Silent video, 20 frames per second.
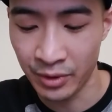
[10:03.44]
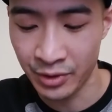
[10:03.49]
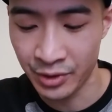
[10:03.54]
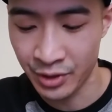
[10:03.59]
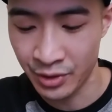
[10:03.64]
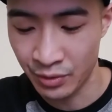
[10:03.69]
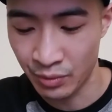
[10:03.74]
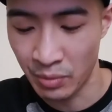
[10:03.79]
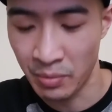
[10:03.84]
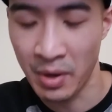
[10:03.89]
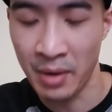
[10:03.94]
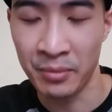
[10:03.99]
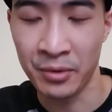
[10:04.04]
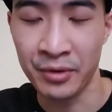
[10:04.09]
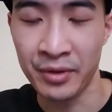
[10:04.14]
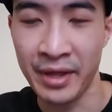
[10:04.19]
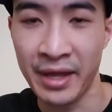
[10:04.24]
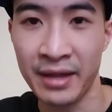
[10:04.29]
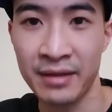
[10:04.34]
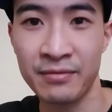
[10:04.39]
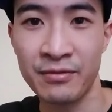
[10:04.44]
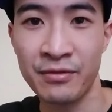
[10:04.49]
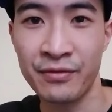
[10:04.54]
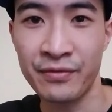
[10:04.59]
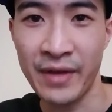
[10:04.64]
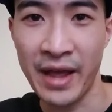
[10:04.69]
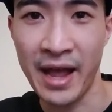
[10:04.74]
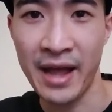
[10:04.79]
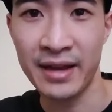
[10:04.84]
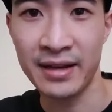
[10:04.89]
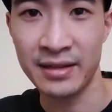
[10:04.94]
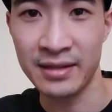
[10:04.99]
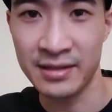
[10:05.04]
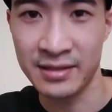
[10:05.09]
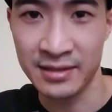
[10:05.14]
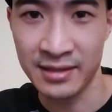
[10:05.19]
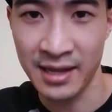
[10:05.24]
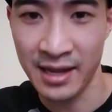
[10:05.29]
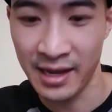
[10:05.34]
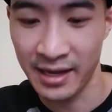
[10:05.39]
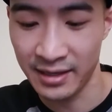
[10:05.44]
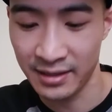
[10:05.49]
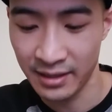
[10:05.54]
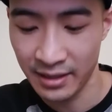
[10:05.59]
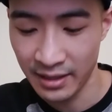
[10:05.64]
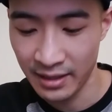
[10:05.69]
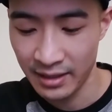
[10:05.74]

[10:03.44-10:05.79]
Just remember that fat is 9.